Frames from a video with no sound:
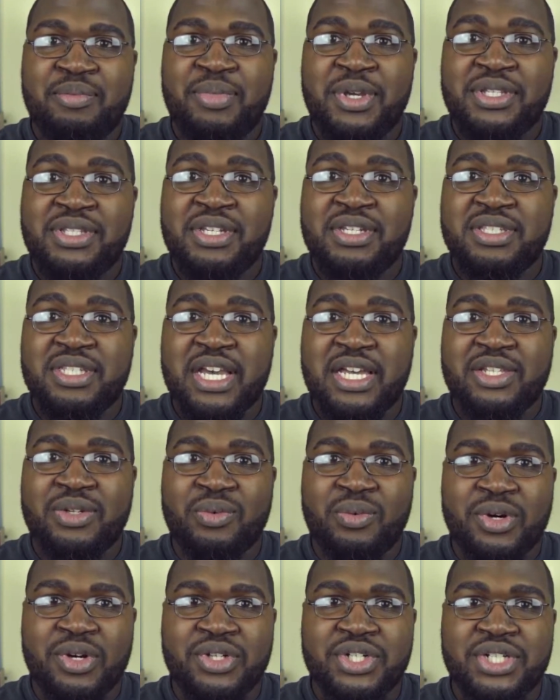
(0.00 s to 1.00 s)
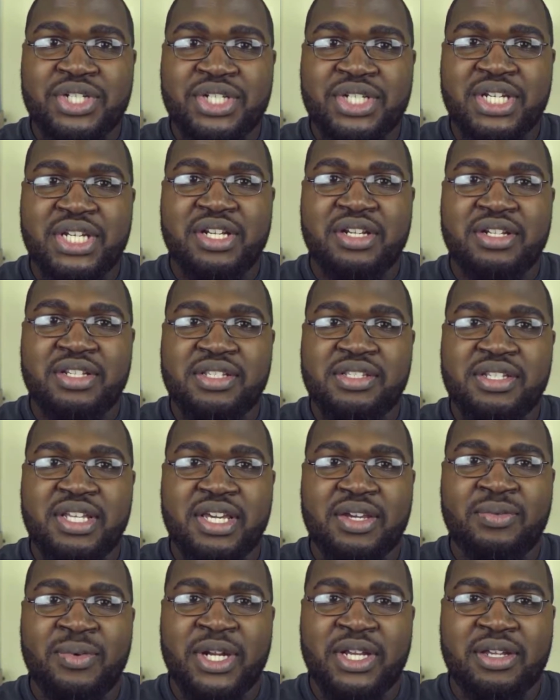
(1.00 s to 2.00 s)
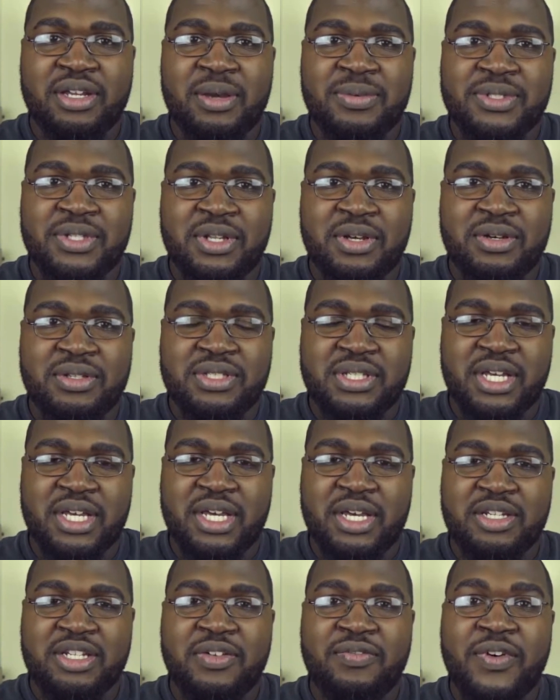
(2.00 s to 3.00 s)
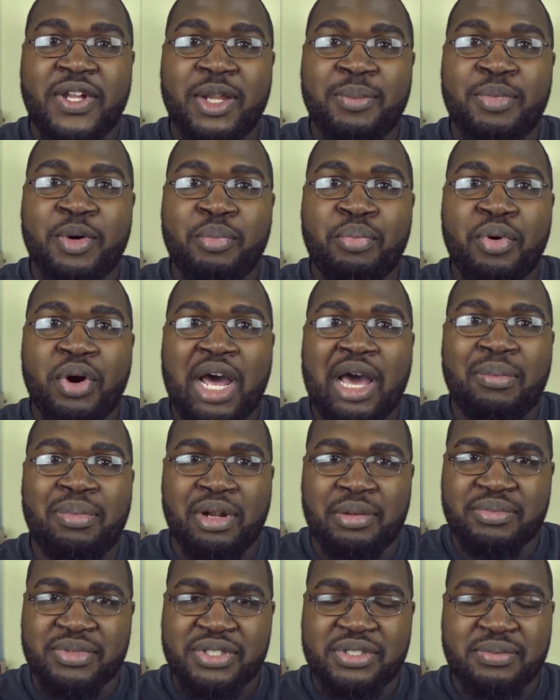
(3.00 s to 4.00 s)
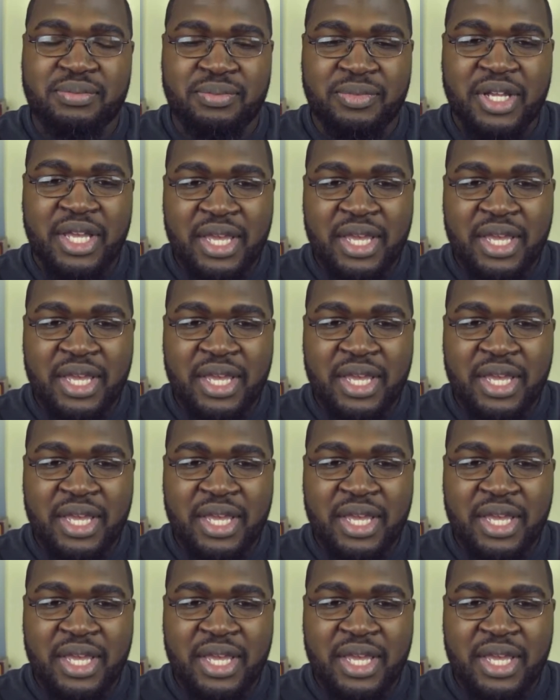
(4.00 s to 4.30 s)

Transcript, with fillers: PC's got the real shit under the stick when it comes to those developer problems.